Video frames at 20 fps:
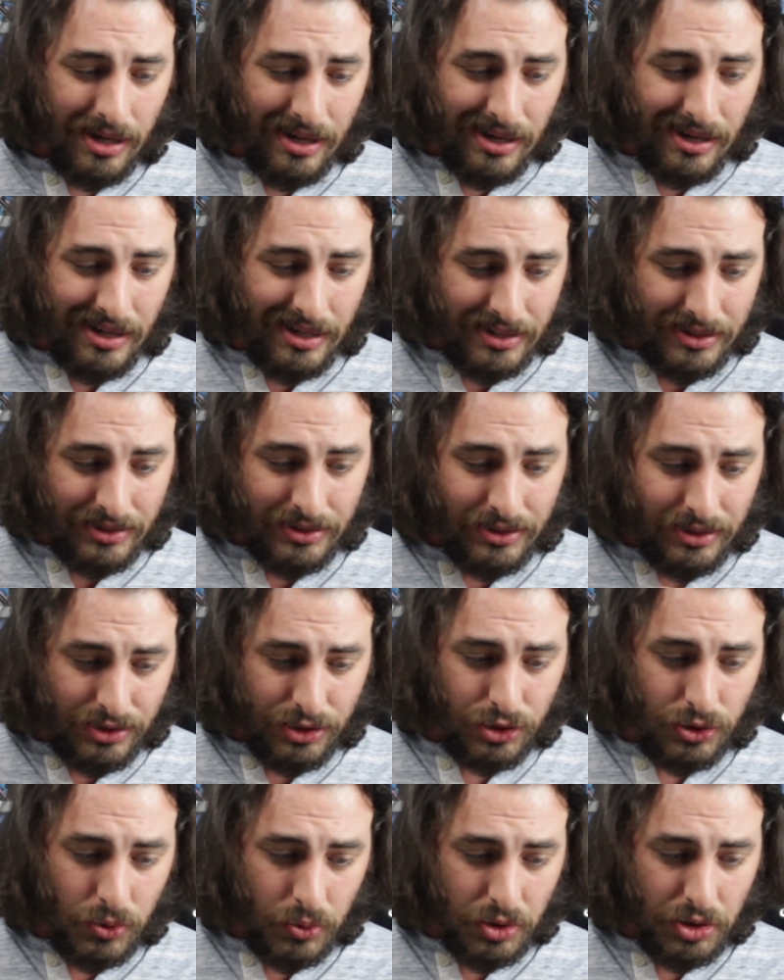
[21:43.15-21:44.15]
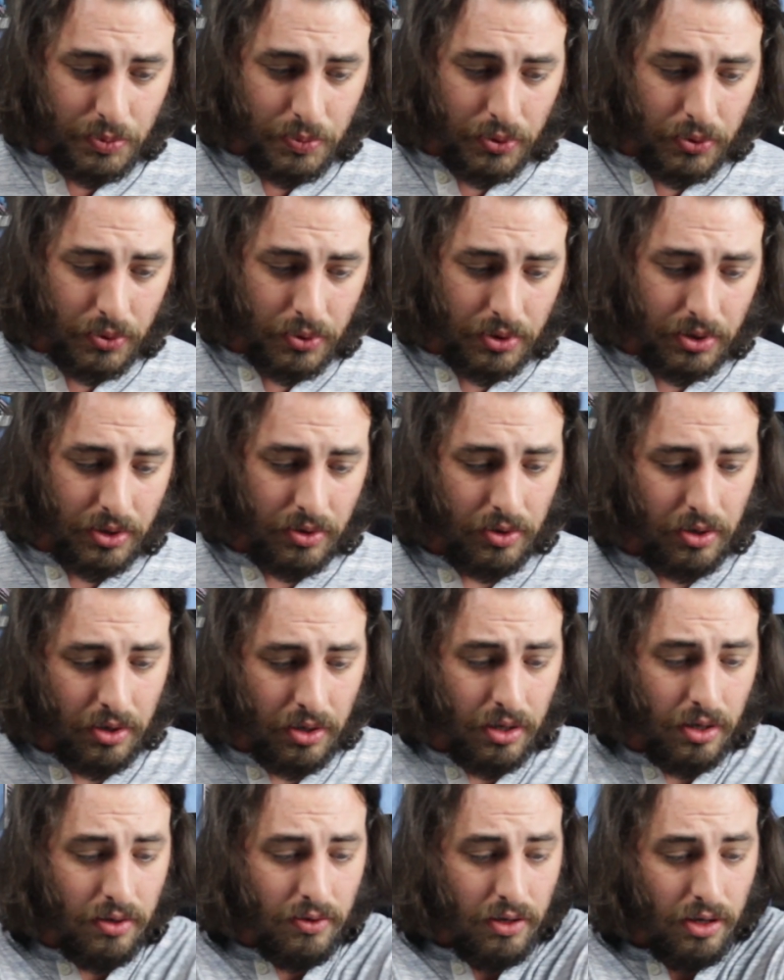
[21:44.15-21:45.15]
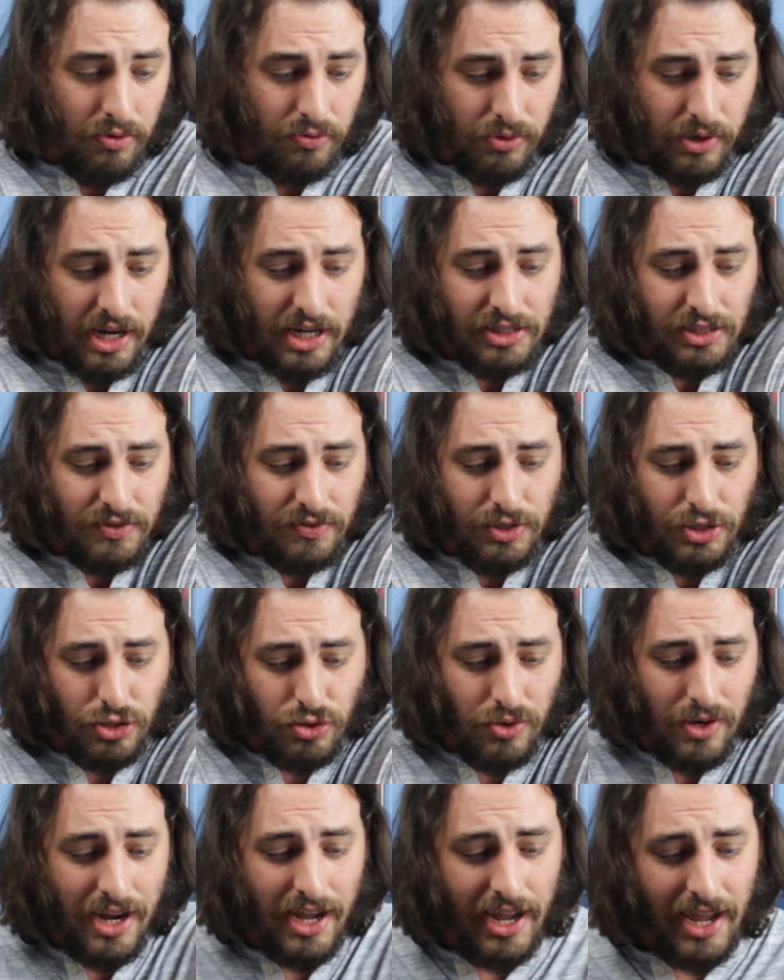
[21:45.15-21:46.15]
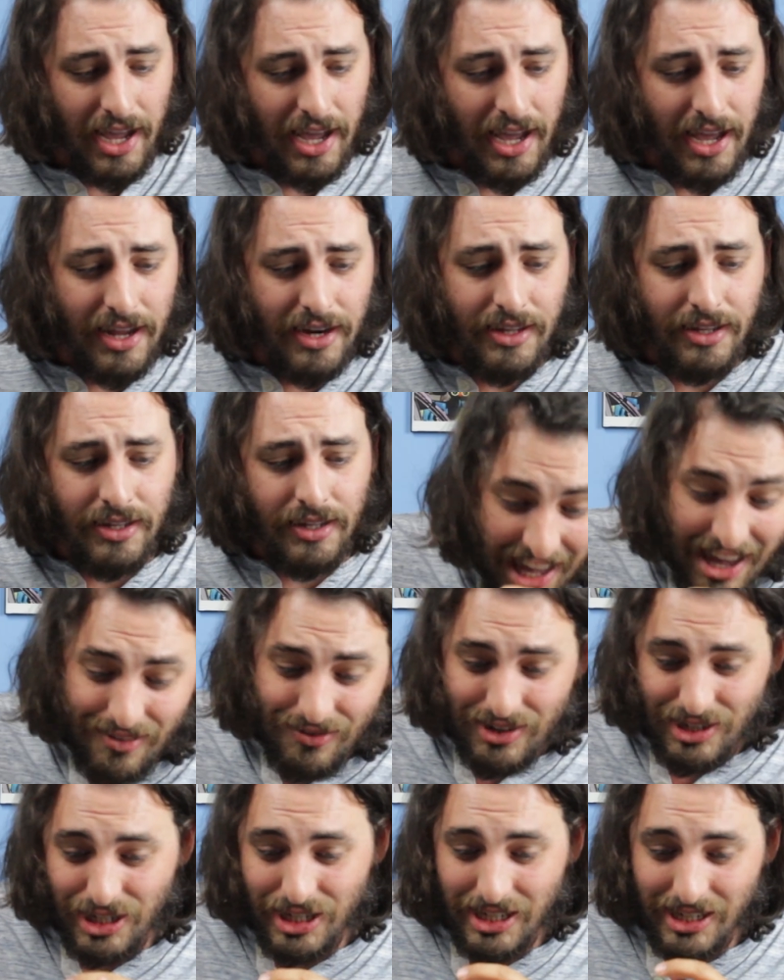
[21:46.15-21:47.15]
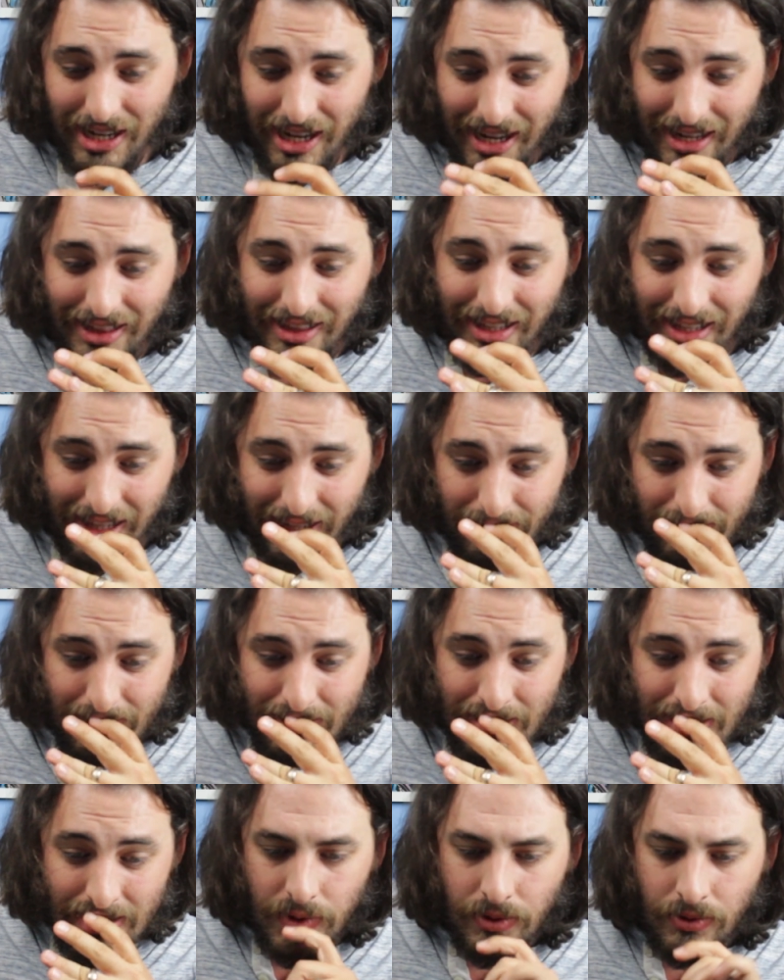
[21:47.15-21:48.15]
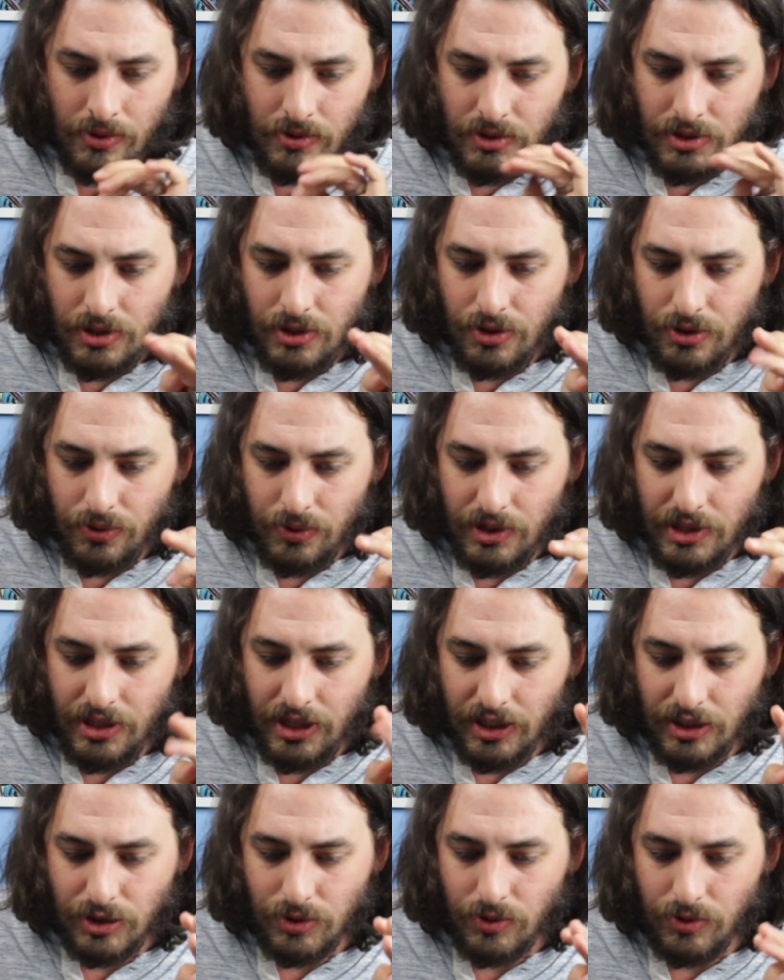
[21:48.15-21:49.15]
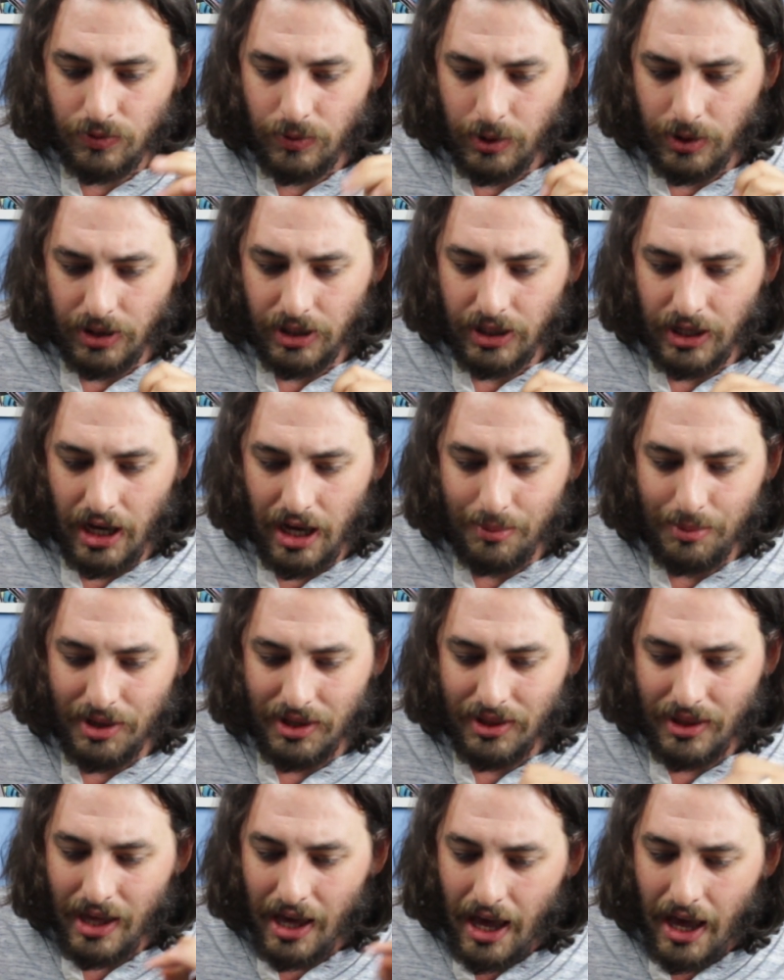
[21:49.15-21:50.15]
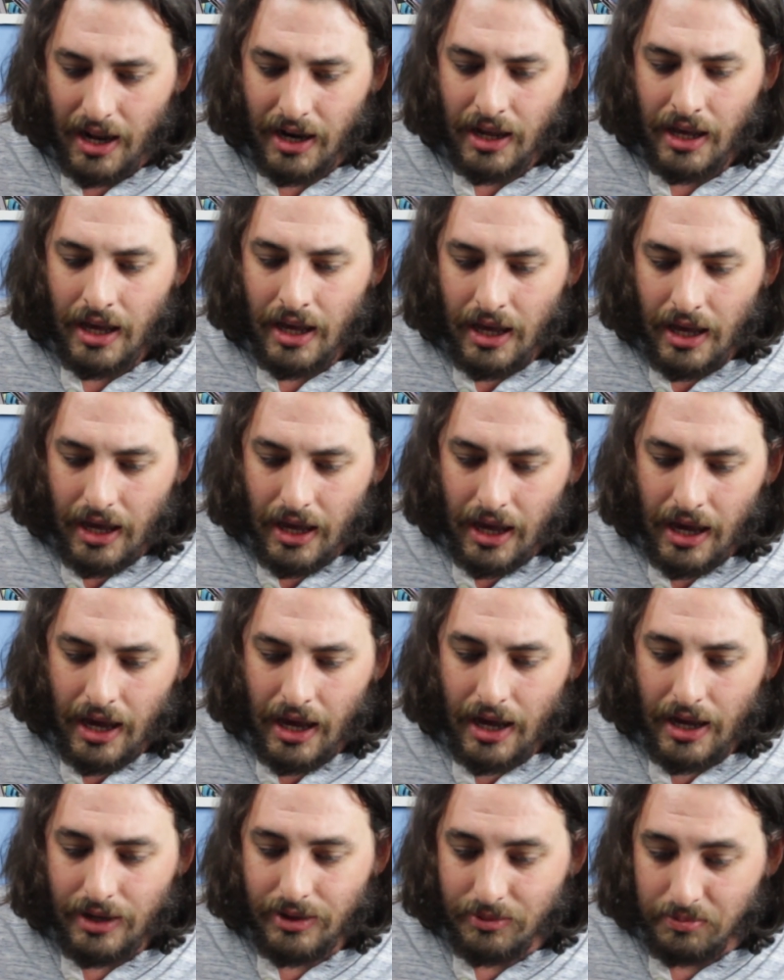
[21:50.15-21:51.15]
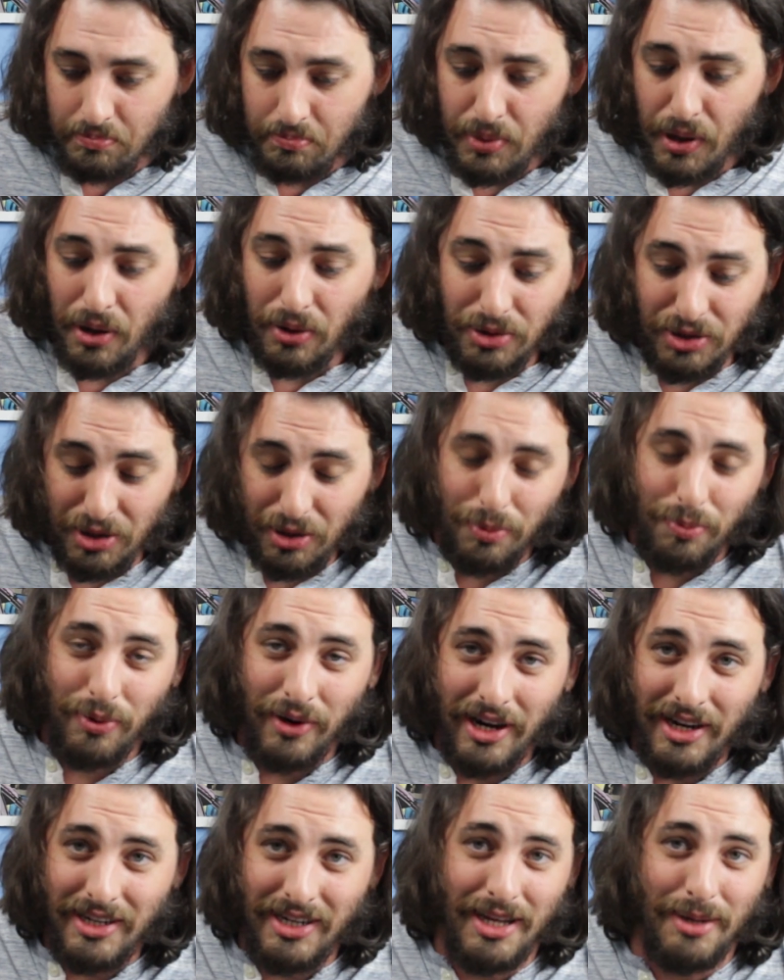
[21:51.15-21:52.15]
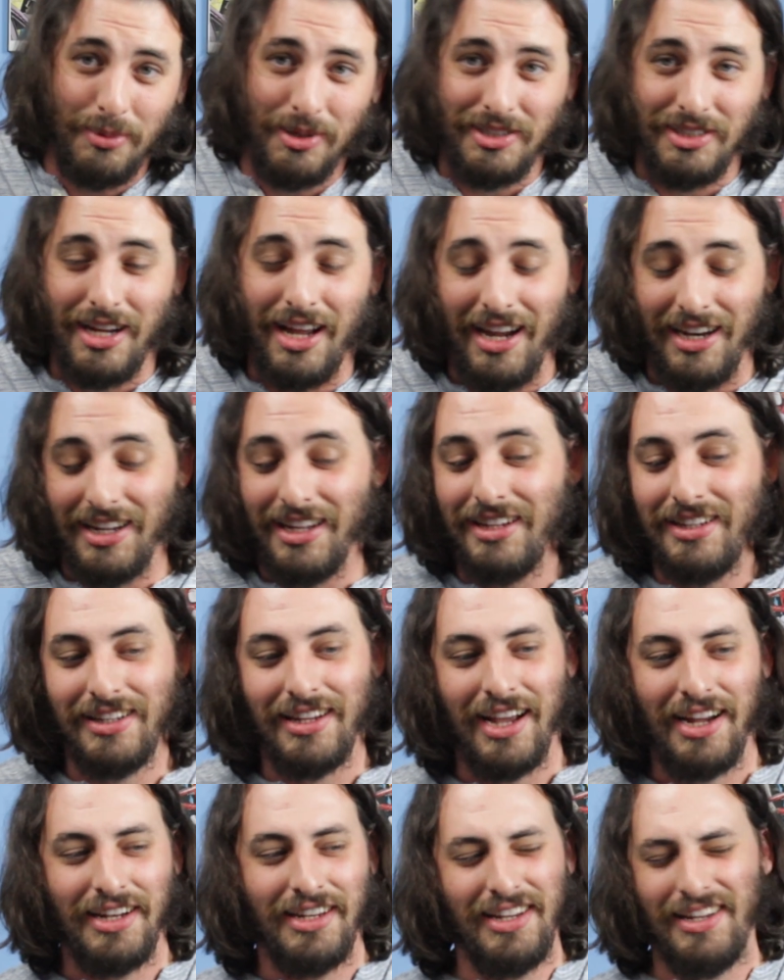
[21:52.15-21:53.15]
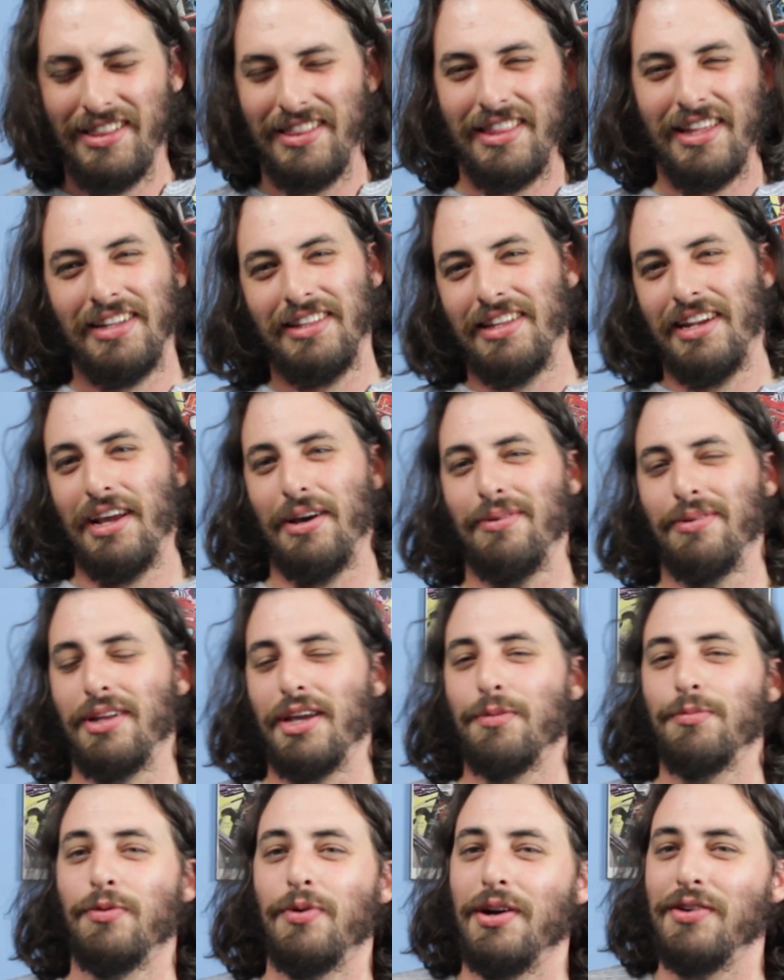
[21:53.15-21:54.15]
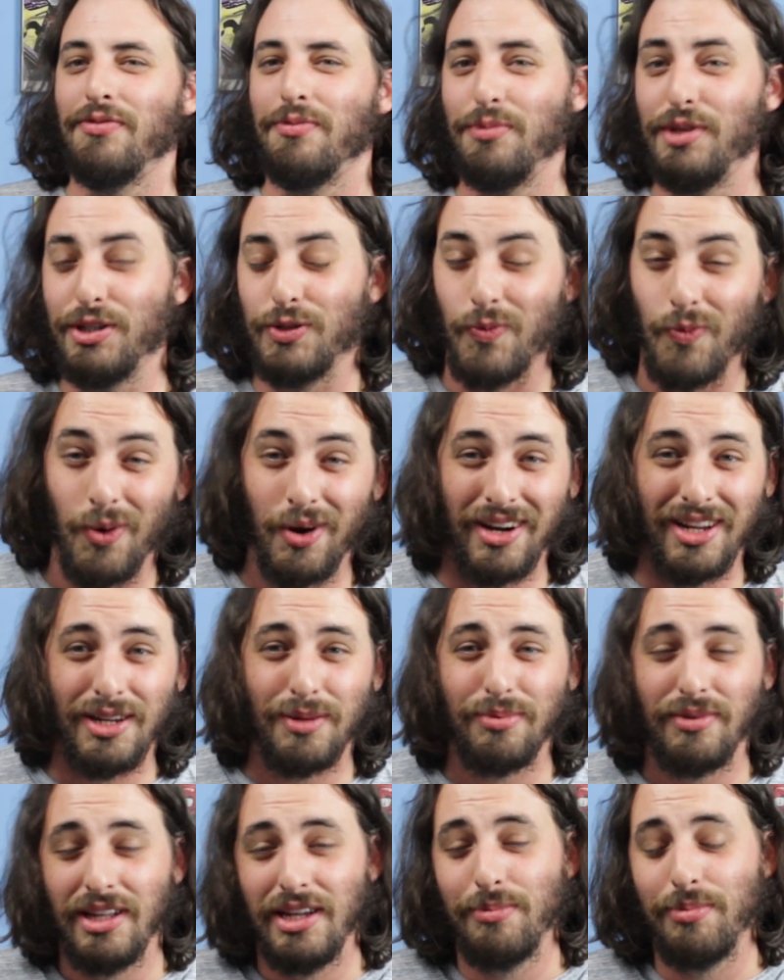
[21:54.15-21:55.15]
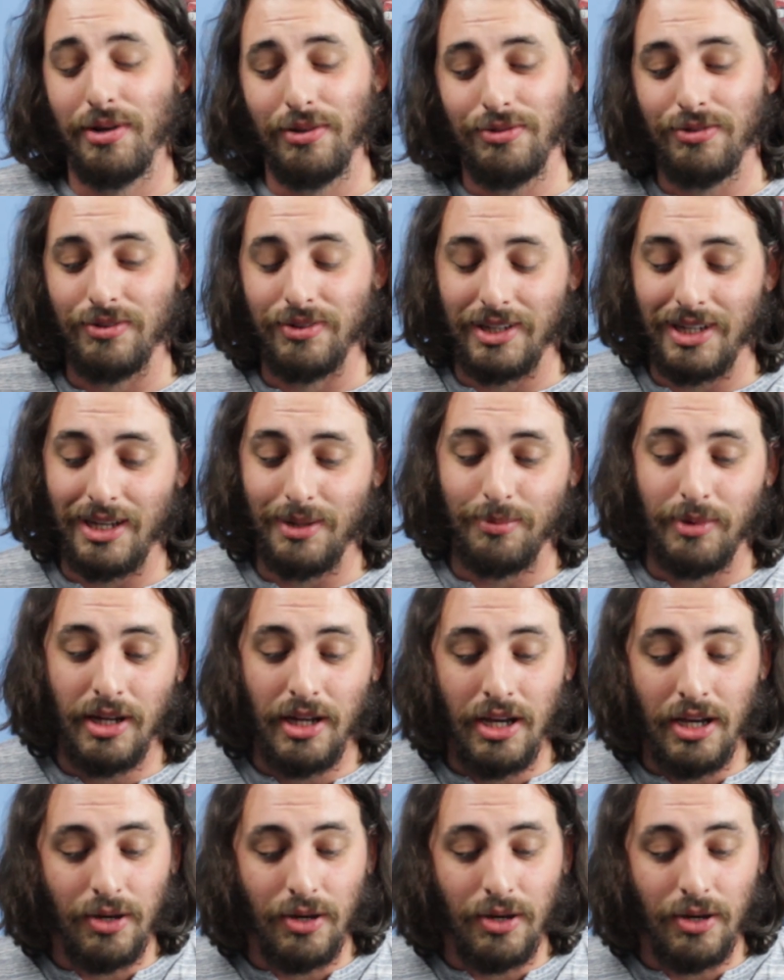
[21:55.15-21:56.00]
The source port of Rise of the Triad, Effigy, I think. Those are the three things that really got me. That and Postal Brain Damage. I didn't think that I would come away from this wanting to play a Postal game.